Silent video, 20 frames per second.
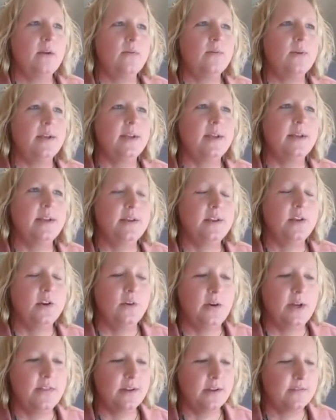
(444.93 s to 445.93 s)
Right. You know,
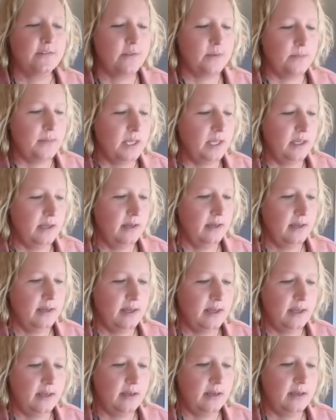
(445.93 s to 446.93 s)
I think for me,
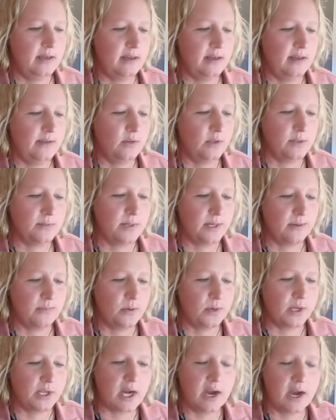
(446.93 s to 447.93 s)
I've always been a
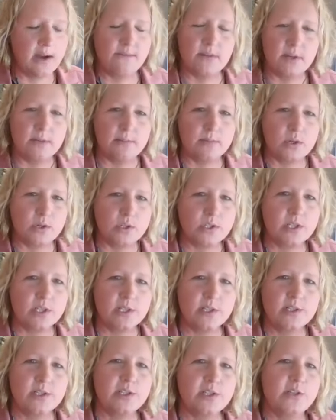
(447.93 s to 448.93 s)
pretty confident
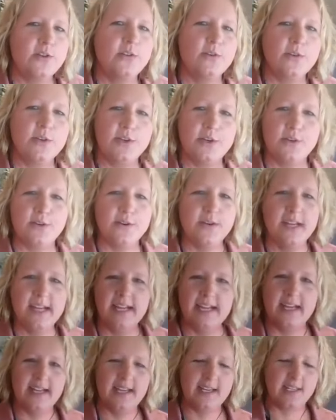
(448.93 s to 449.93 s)
person. So, you know,
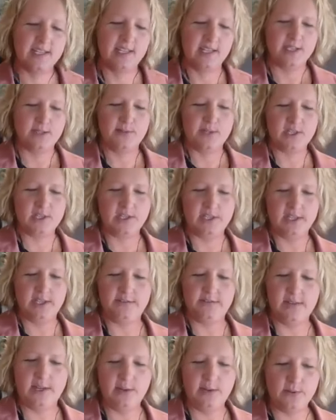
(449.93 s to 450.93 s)
especially
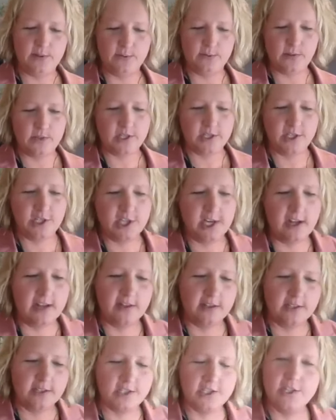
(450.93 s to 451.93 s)
if anyone were to
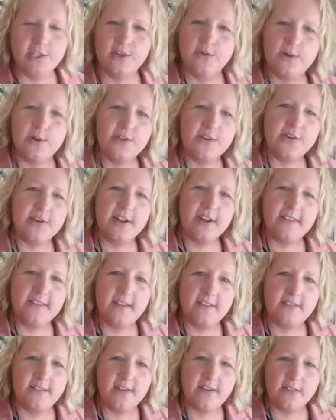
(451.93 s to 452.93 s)
challenge, you know, whether or not
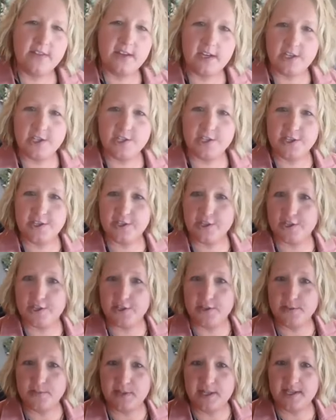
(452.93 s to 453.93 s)
they felt that I should or
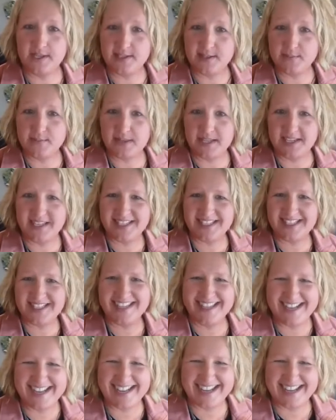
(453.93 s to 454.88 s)
shouldn't be someplace.